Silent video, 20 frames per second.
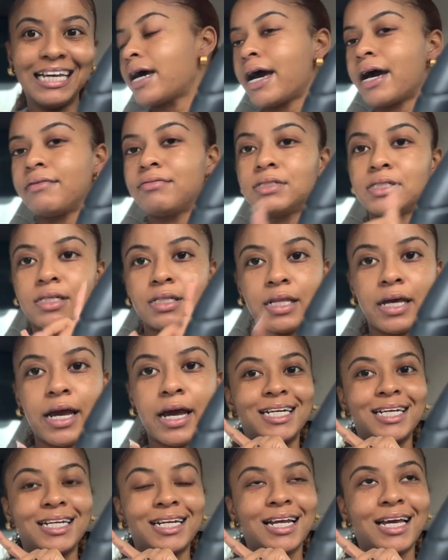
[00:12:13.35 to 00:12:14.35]
After
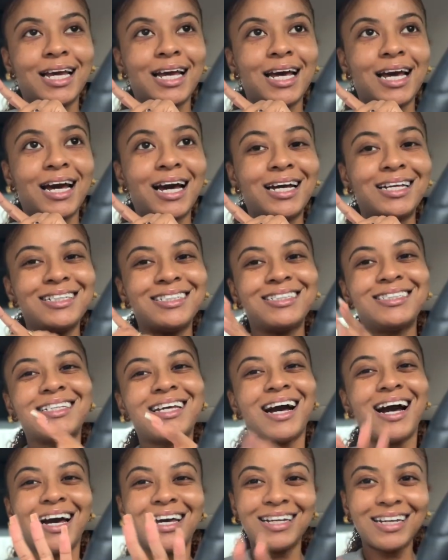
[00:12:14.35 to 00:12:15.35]
that, I
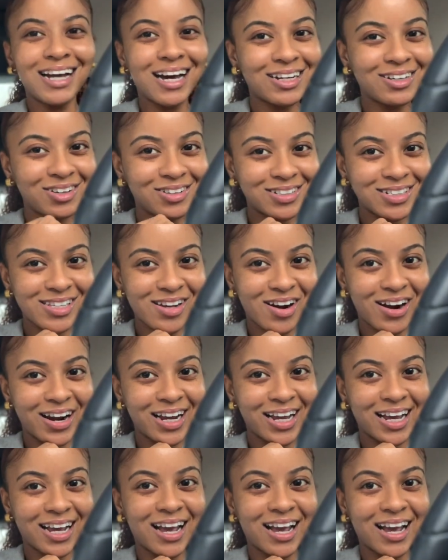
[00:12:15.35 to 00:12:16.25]
kind of got to go to Target.